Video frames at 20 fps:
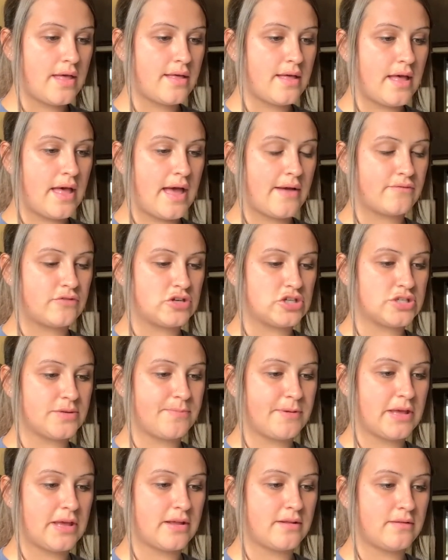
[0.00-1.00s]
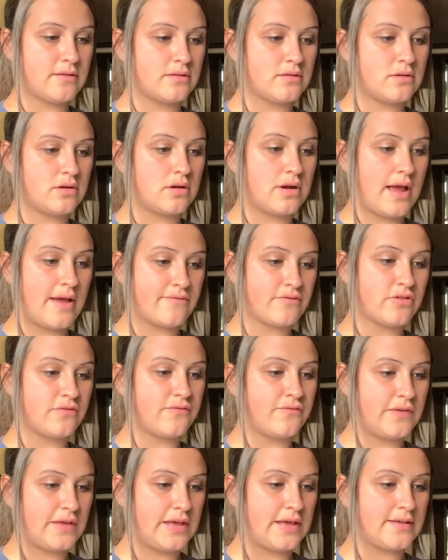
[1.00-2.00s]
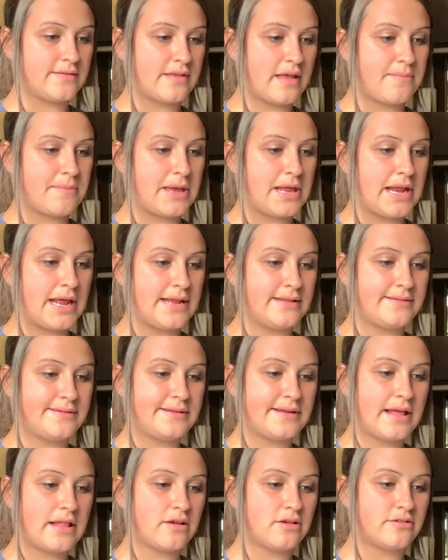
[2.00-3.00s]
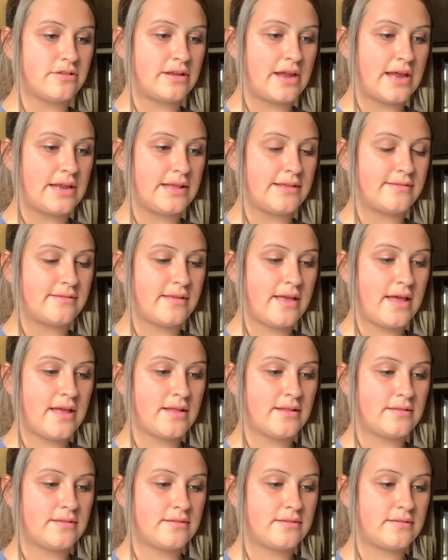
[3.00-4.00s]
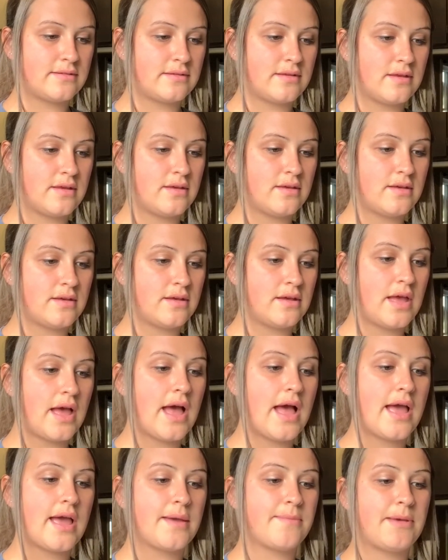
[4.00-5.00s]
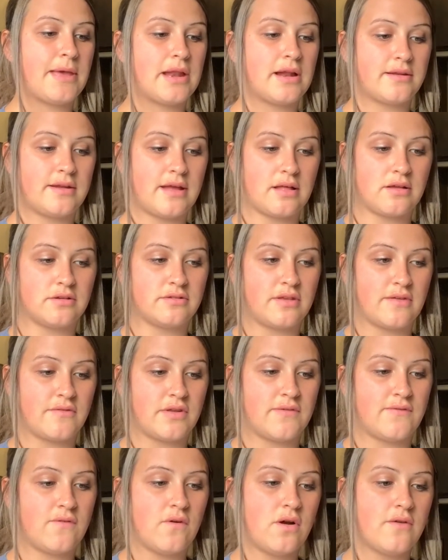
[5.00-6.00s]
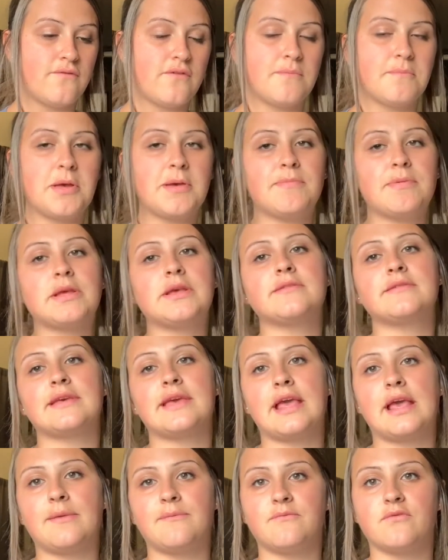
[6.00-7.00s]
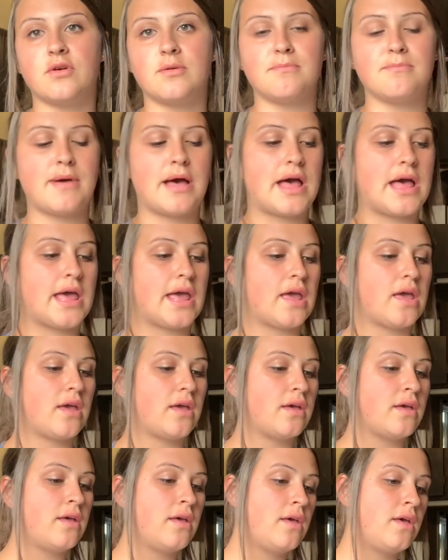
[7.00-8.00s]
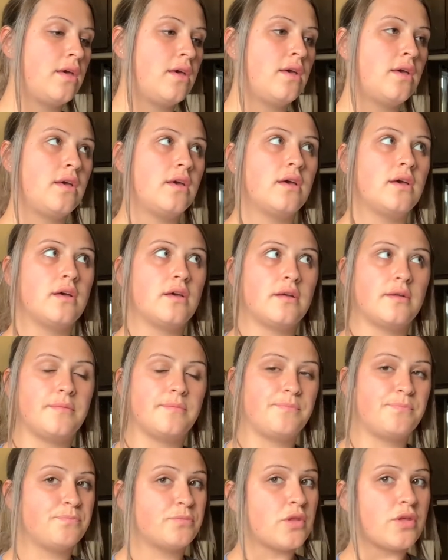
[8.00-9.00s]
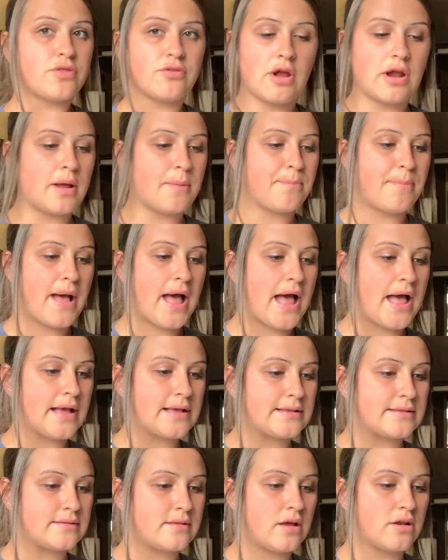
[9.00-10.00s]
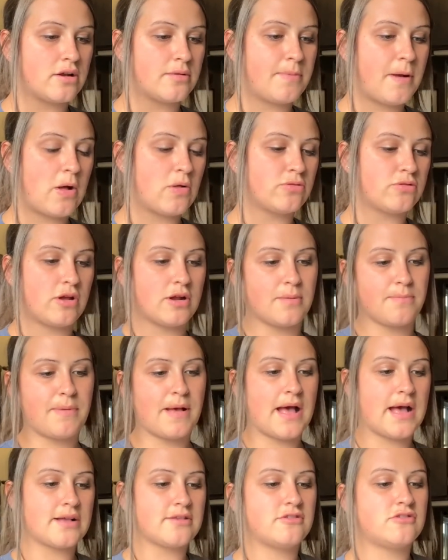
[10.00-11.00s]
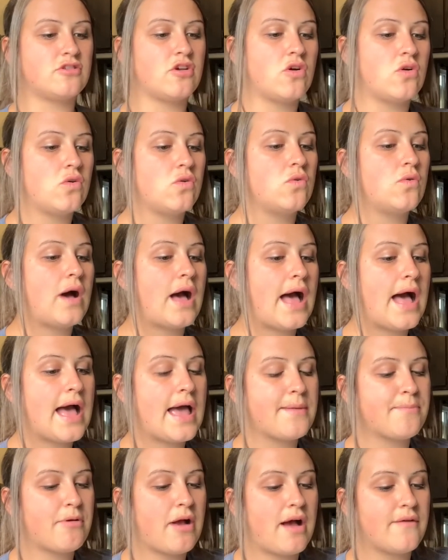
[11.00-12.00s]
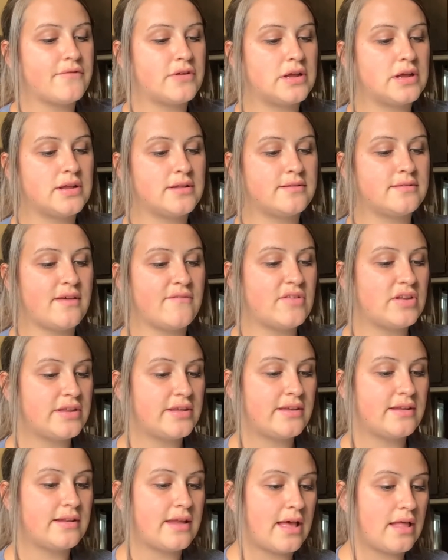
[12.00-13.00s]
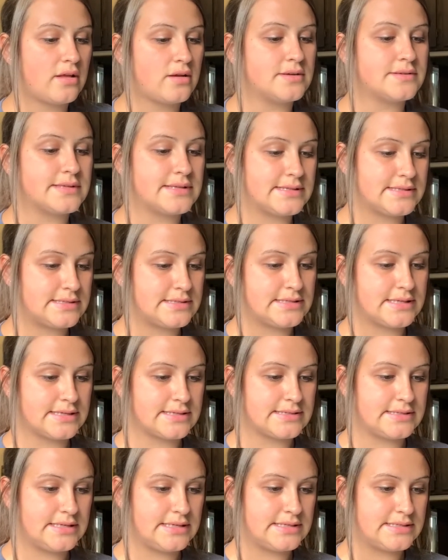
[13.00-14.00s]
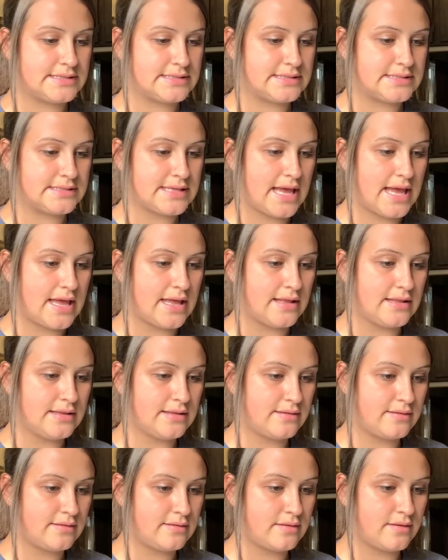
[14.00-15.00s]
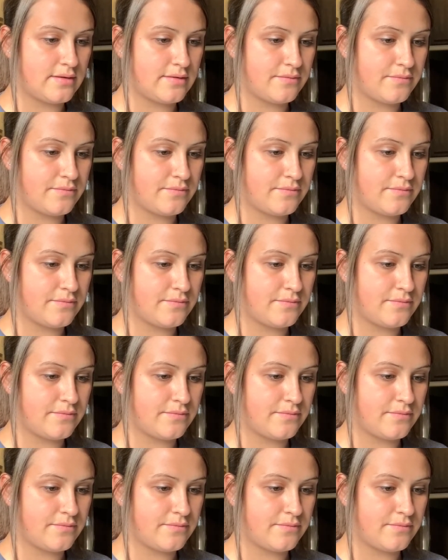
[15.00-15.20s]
After shipping in, or after fees, I made eighteen dollars and ninety cents. I paid one dollar and seventy-four cents from it because it came from my ThredUp box, one hundred pound ThredUp box. So I profited seventeen dollars and sixty cents,